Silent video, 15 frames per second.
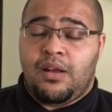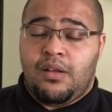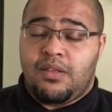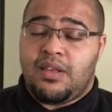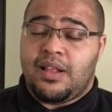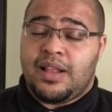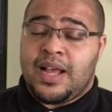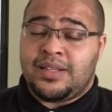and I
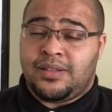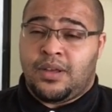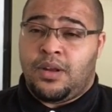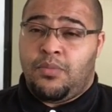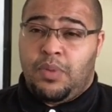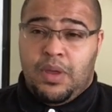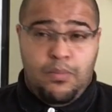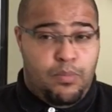think that's going
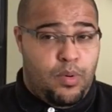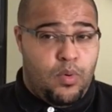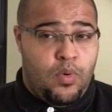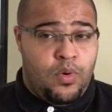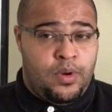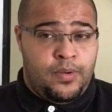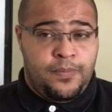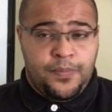to be
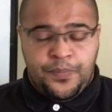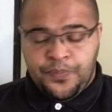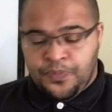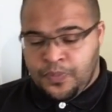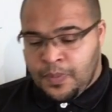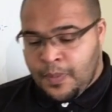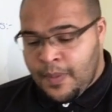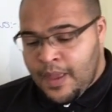important
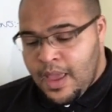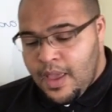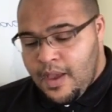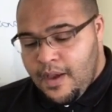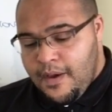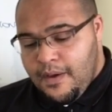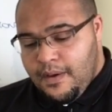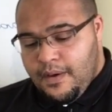
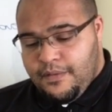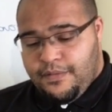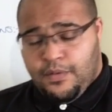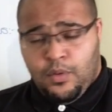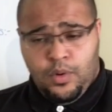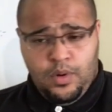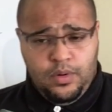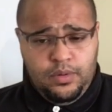
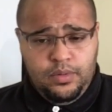for